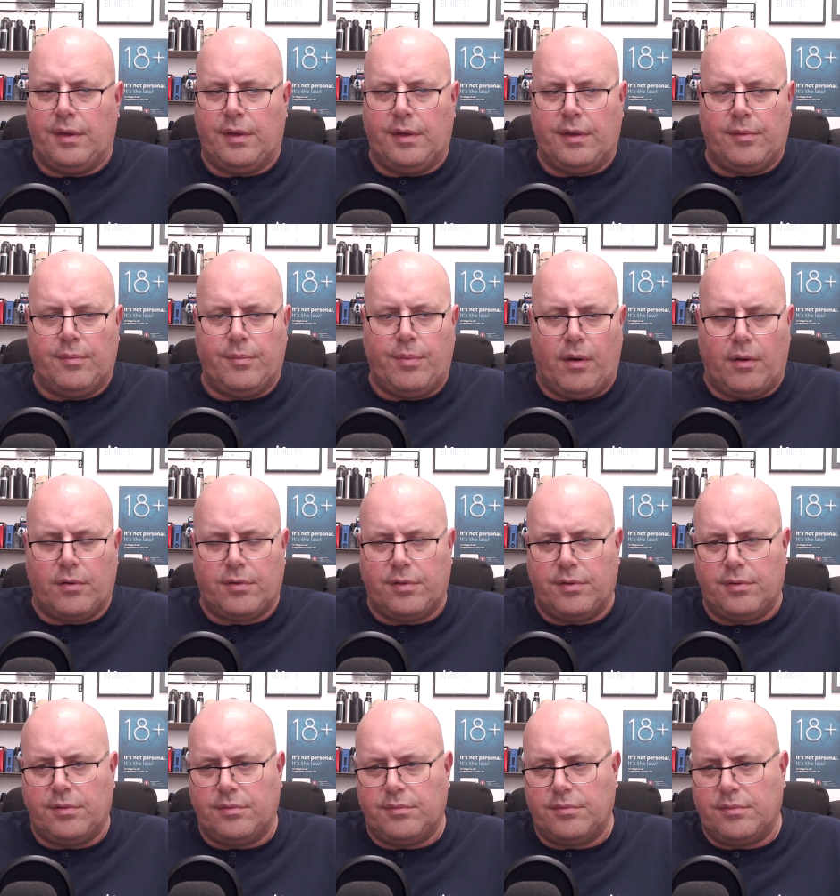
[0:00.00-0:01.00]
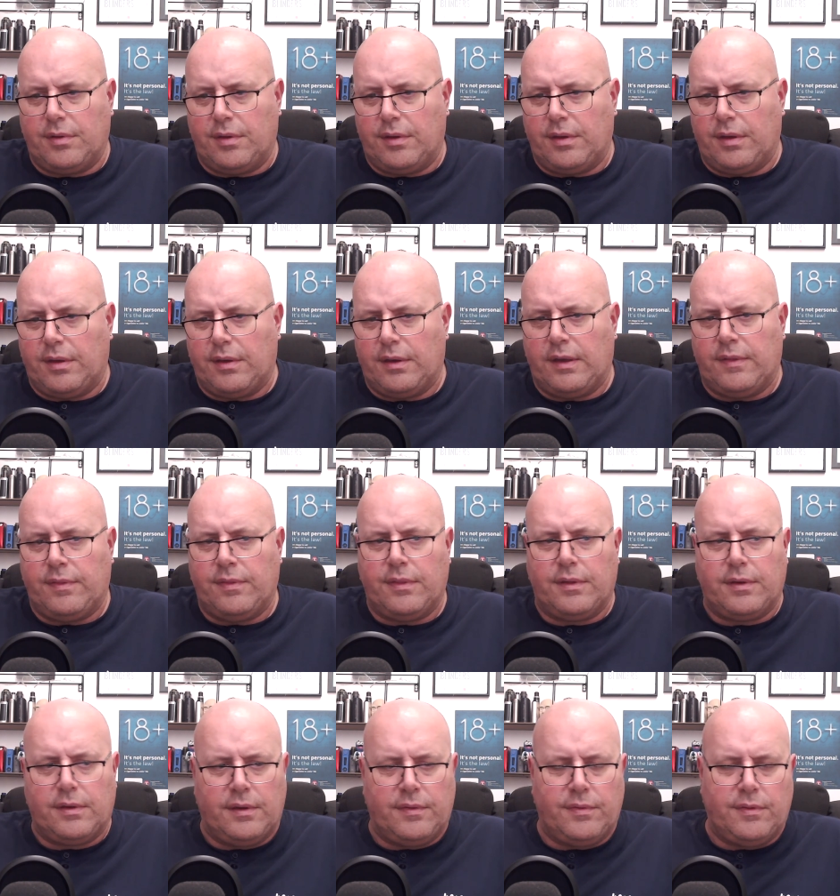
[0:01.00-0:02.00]
box in
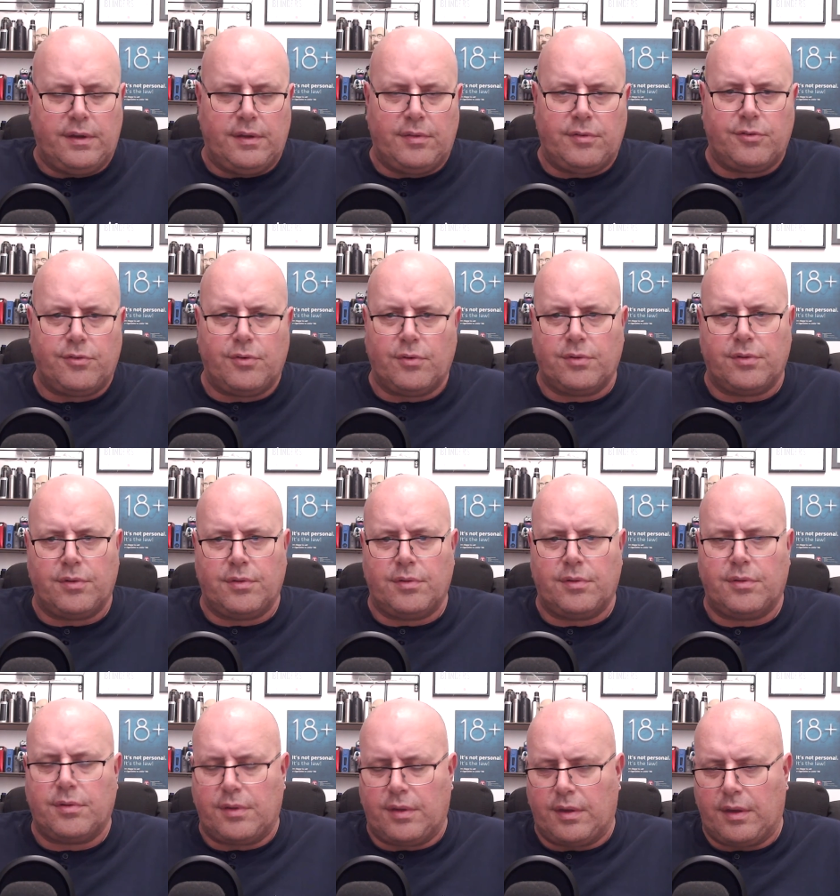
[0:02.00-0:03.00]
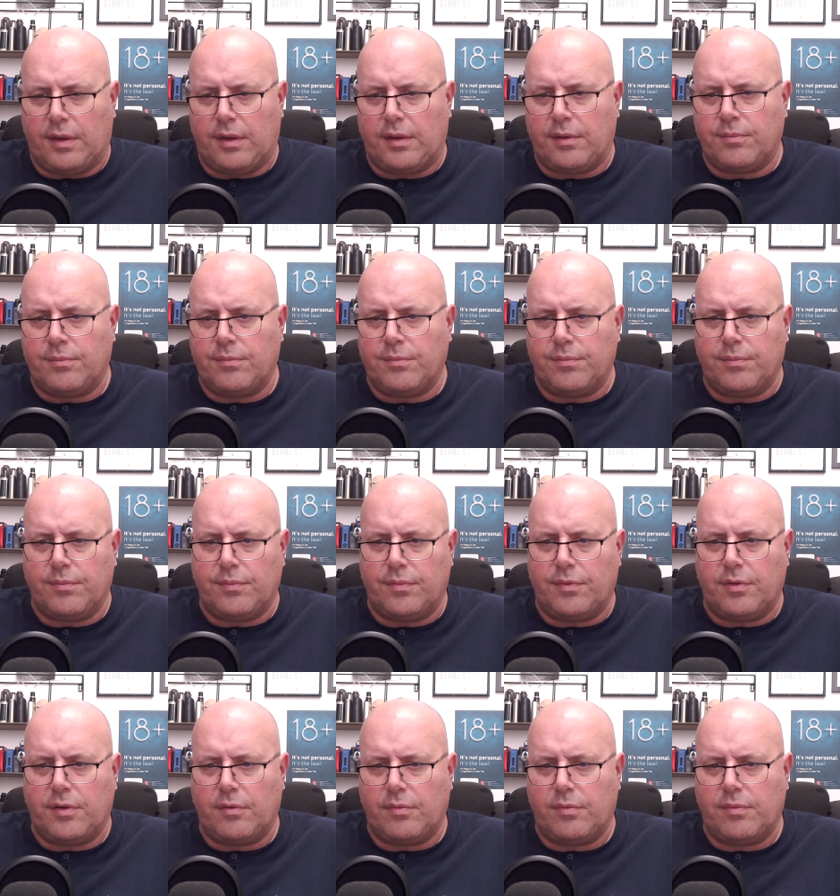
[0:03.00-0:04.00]
the instructions
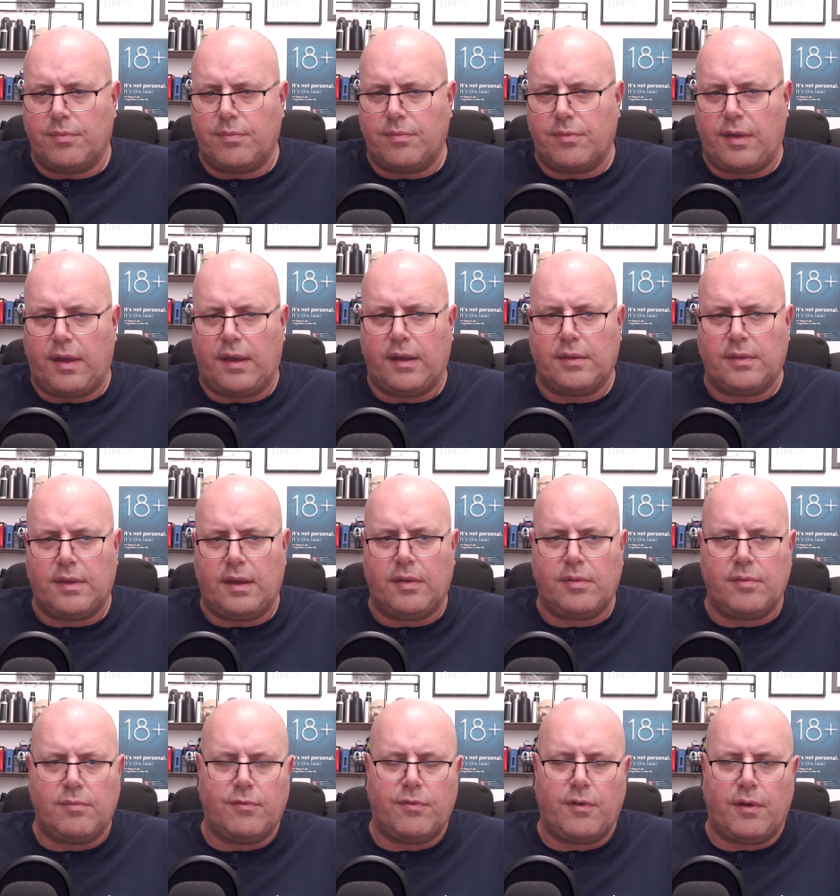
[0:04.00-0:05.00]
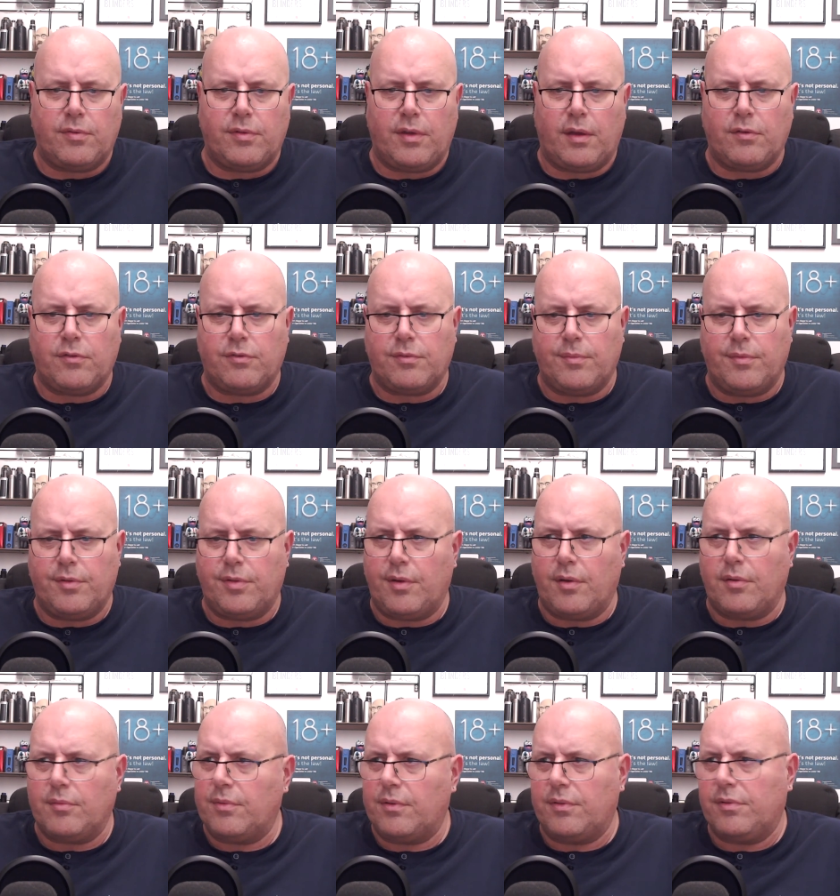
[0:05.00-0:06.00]
to take decent photos from the
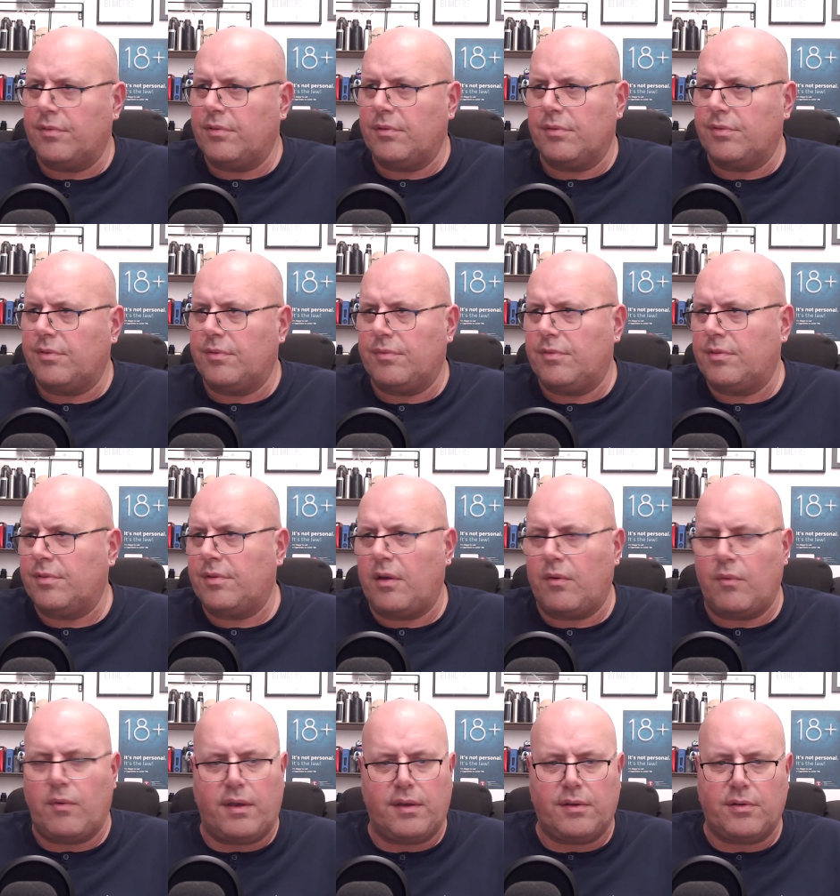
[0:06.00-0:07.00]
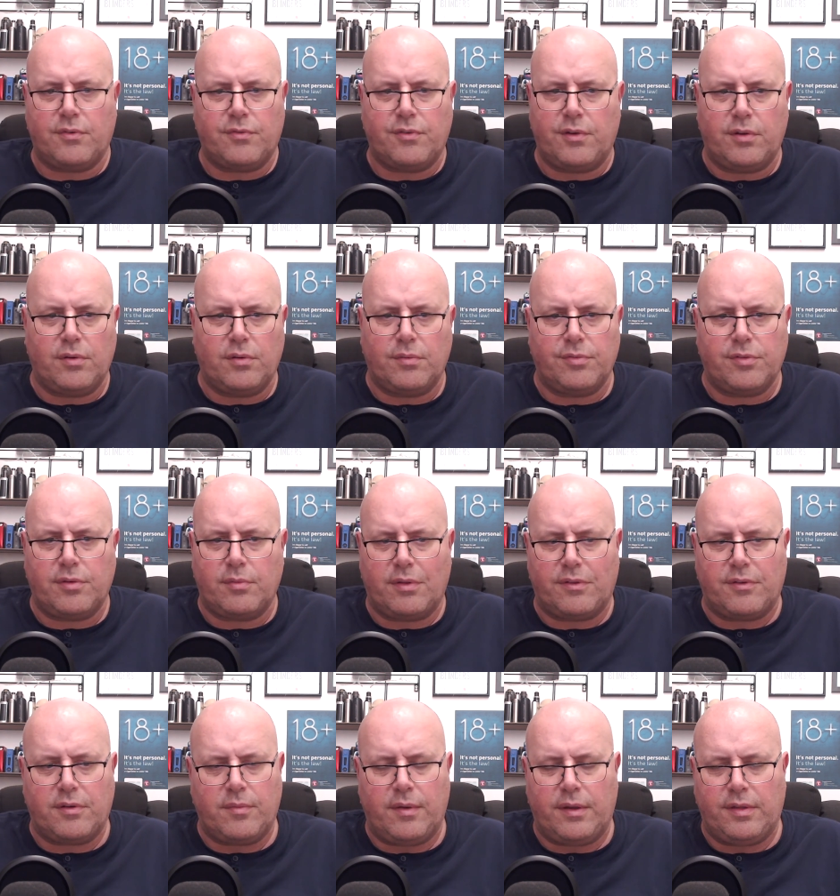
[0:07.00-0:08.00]
top, but there's no way of covering it up. So
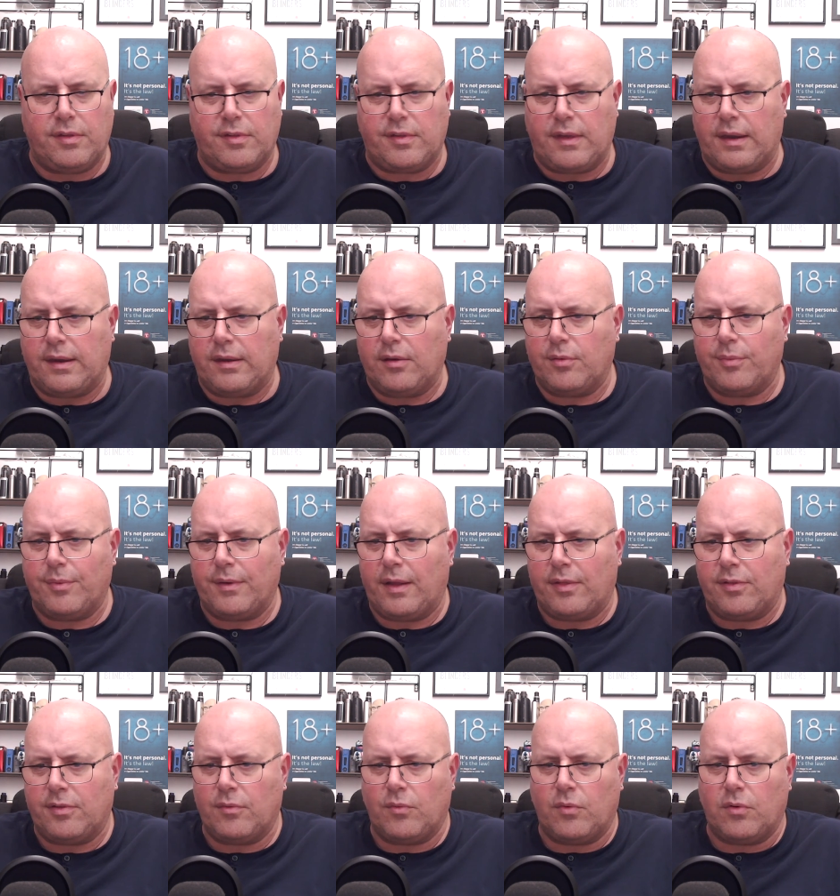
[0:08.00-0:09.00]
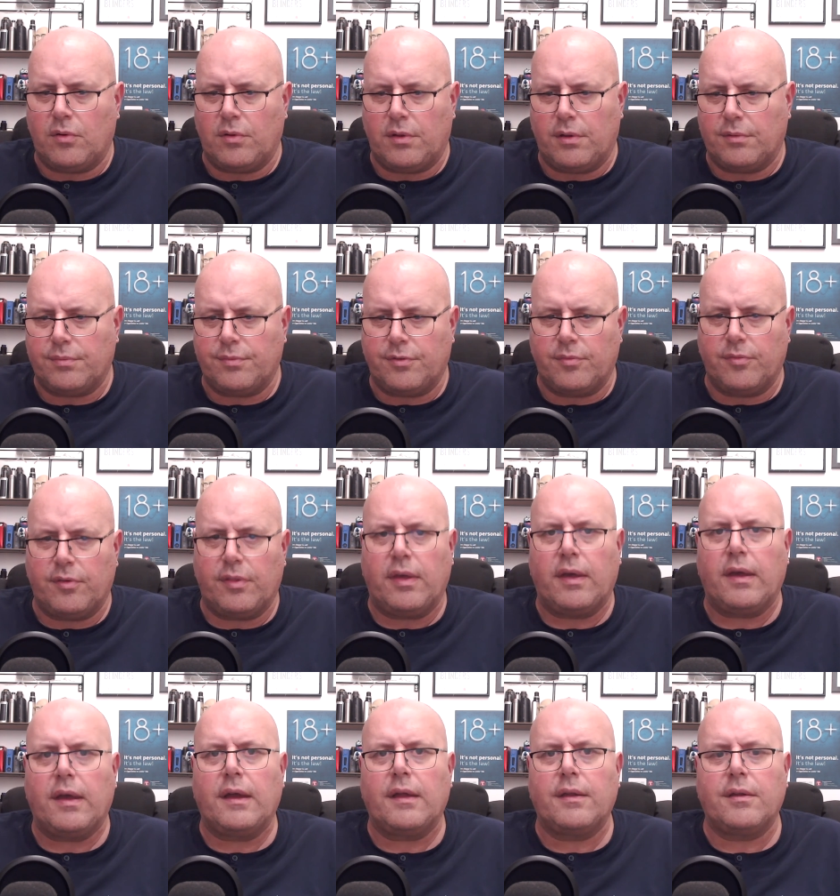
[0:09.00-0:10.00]
whether it means stand it up against a wall or something like
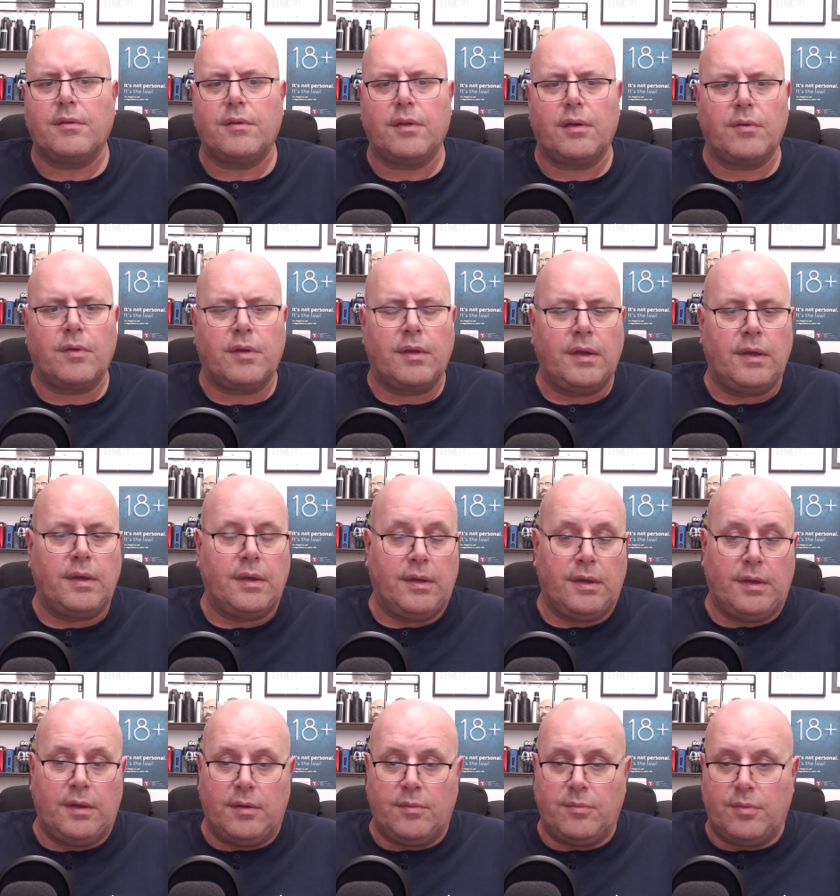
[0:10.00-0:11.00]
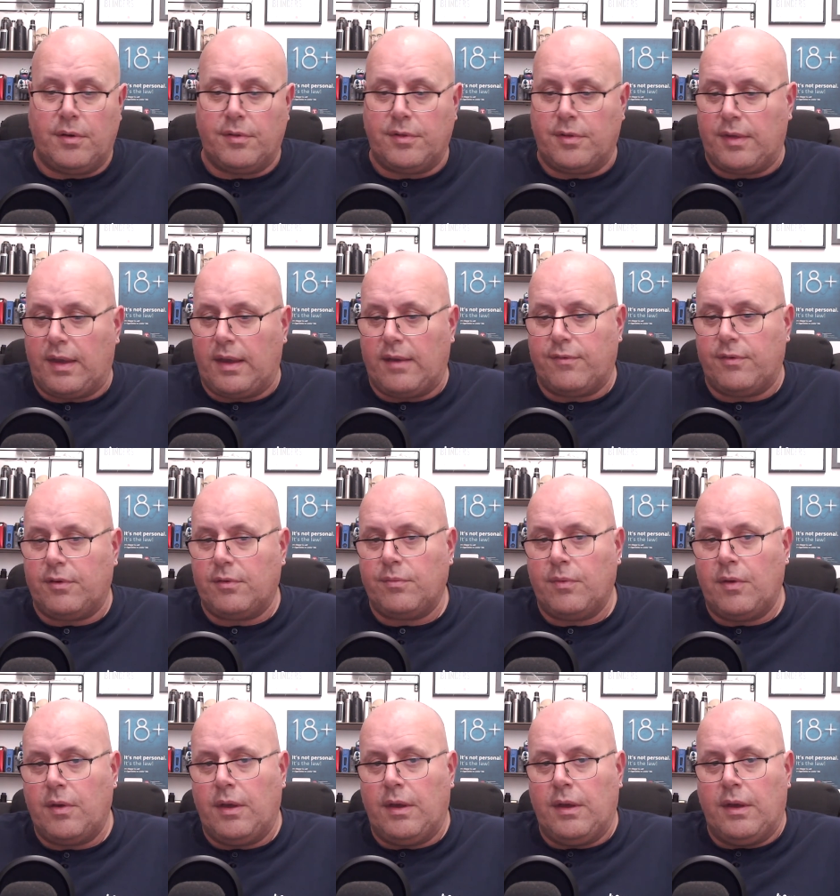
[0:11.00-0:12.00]
that, I don't know. But as I say, if you're
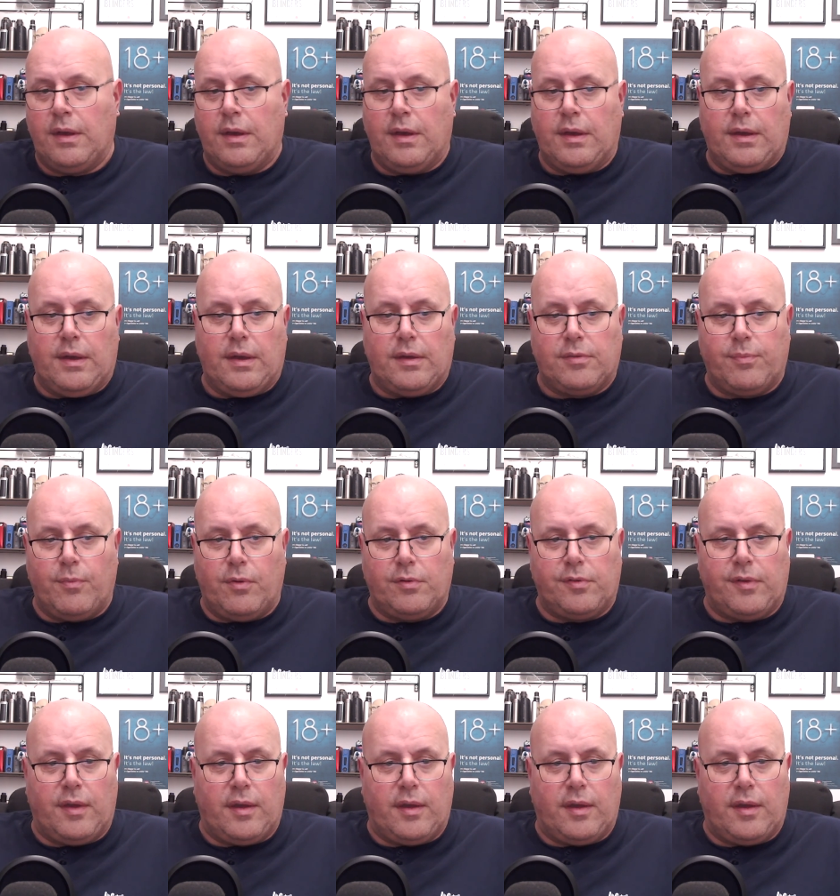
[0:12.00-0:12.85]
a small time